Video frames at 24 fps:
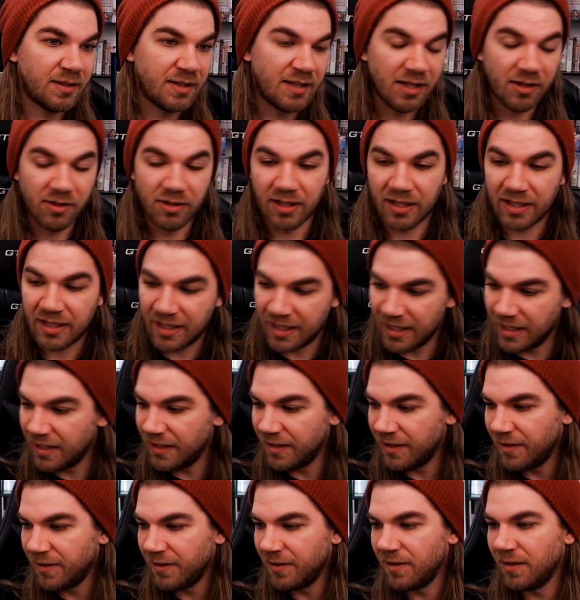Kill la
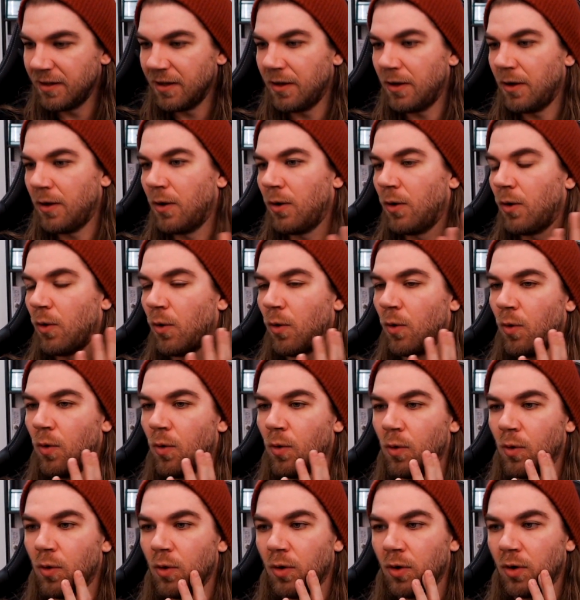Kill
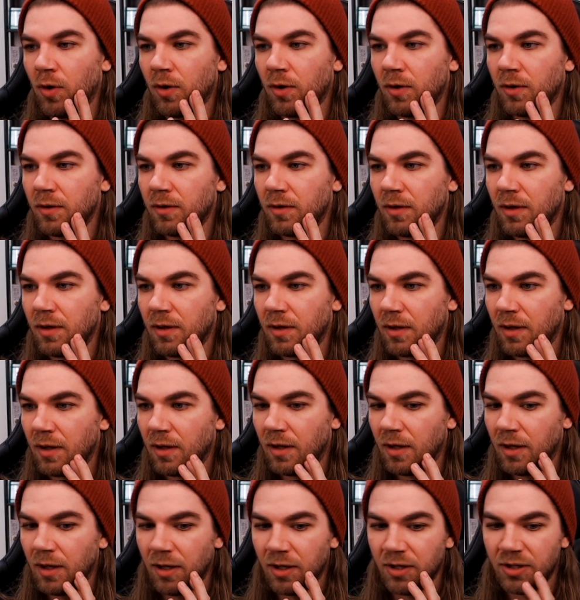or
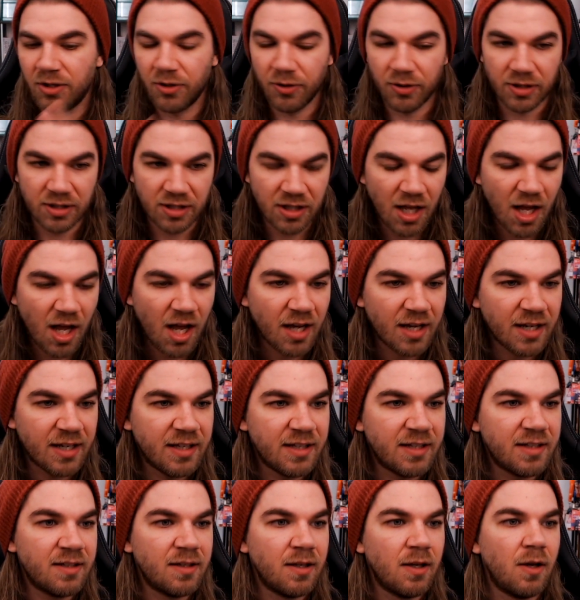Gurren
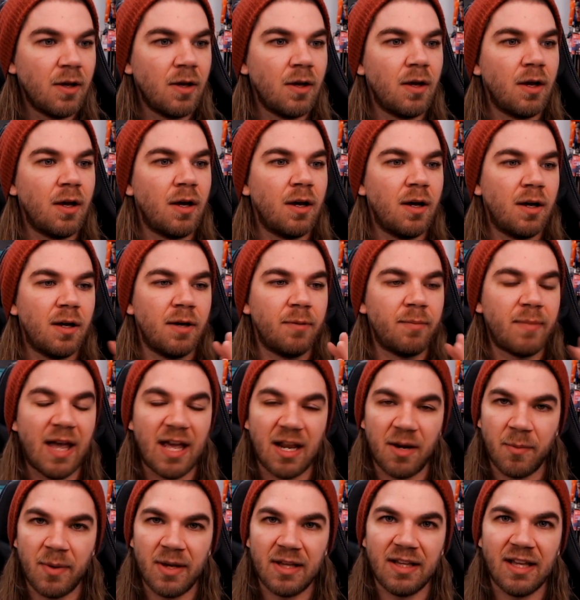Lagann,
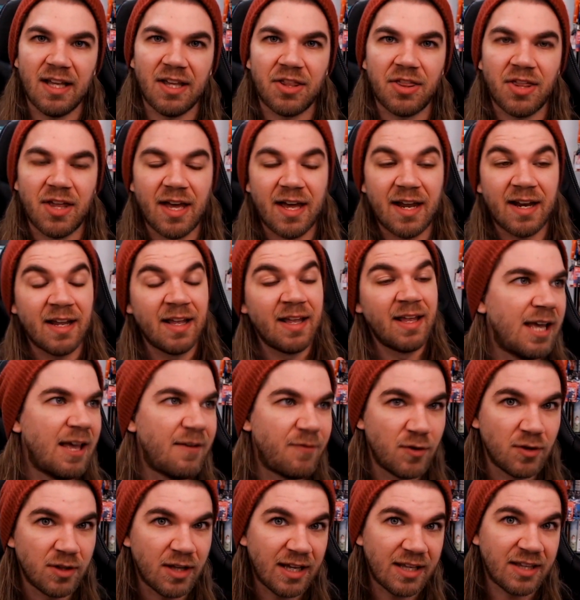anime like that. If
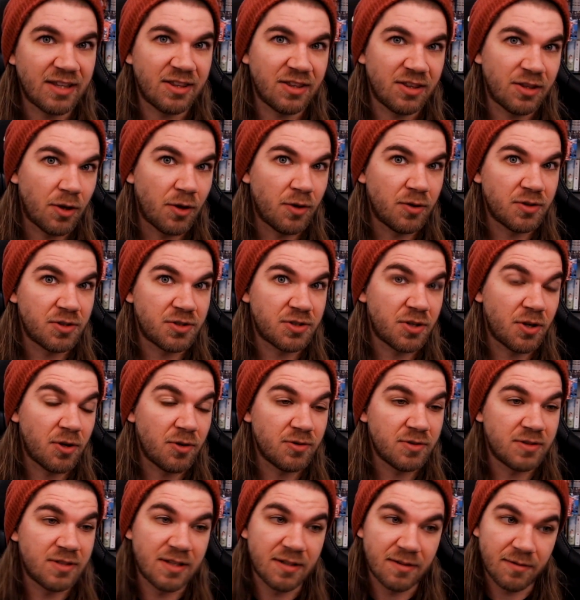you like those
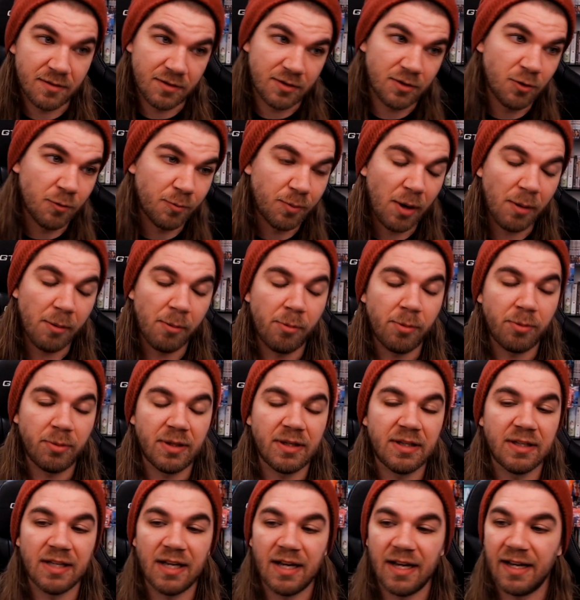shows, then you'll
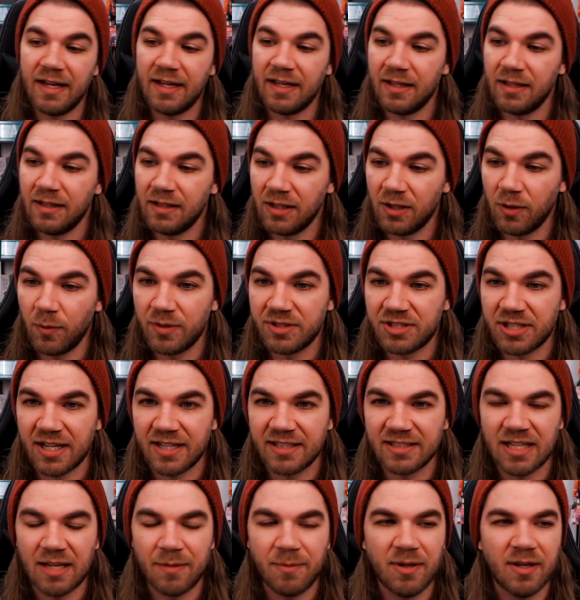probably like Little Witch
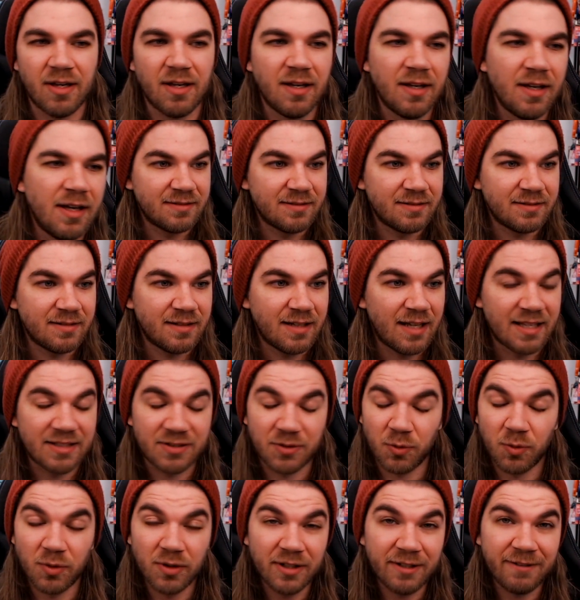Academia. It's
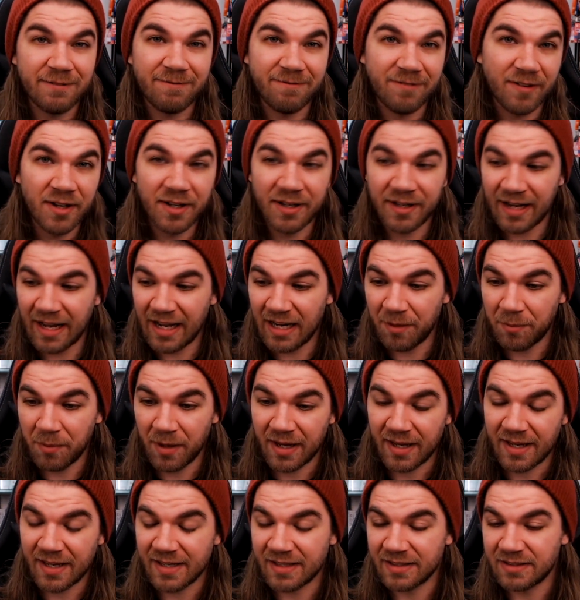a really fun anime.
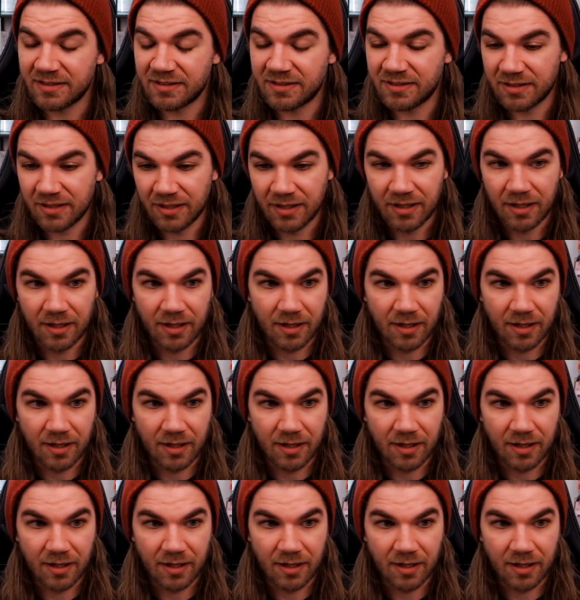It's